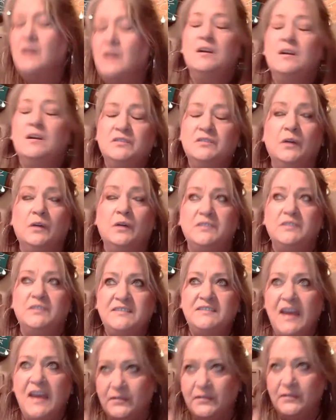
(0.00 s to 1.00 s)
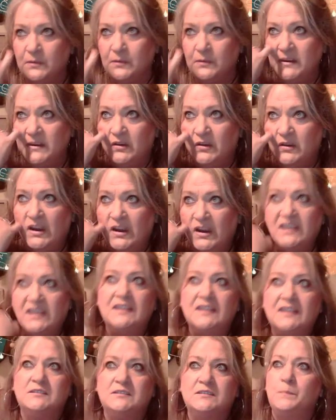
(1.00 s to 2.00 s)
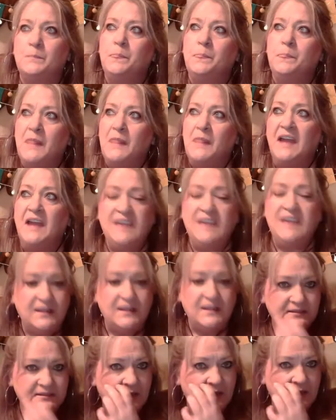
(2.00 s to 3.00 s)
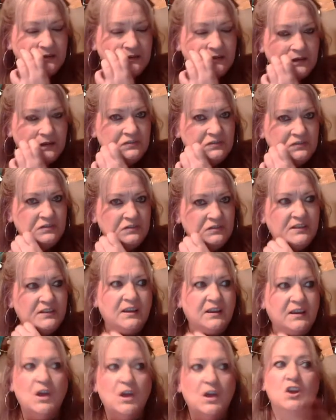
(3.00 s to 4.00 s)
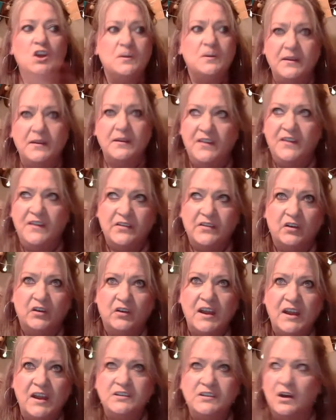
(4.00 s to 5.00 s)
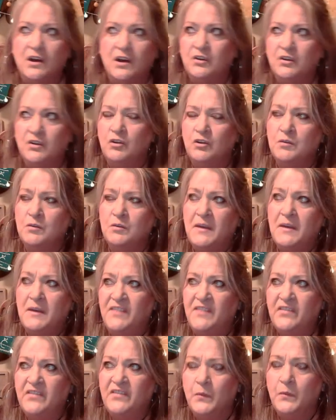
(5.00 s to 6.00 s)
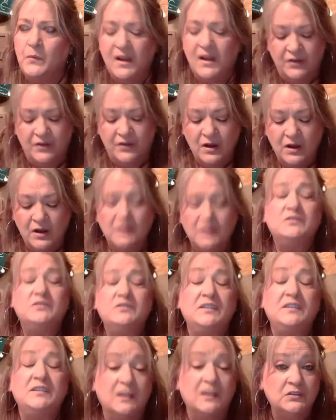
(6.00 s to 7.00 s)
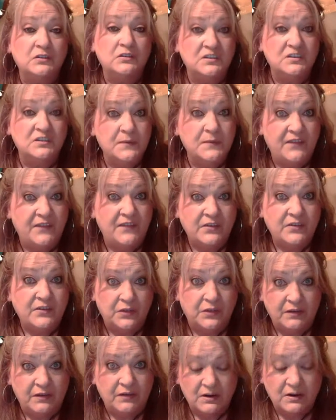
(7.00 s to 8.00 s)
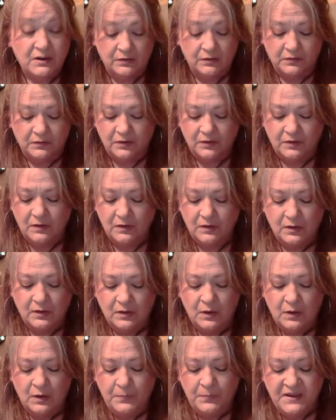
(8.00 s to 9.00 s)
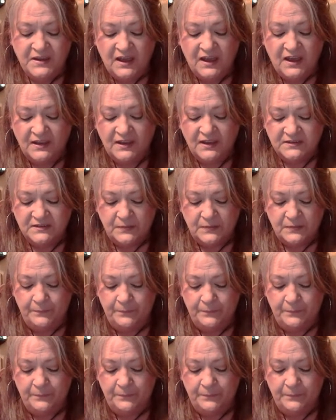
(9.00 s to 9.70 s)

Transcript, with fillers: So since I have so many grandkids, I can't exactly tell Judy, like, you're my favorite granddaughter or you're my favorite whatever. So I tell her she's my favorite three year old because,